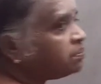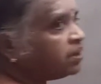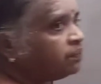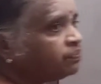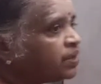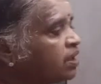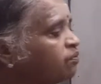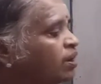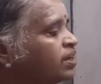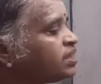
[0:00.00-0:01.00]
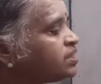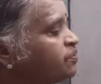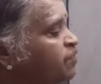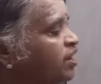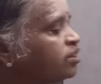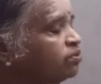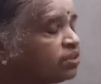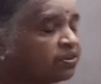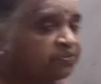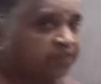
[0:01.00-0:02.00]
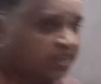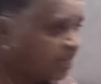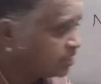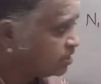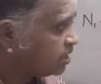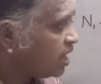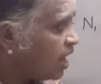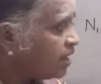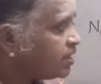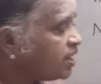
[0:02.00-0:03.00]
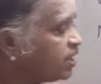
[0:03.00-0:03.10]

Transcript: ml. What is the find out the free acid? The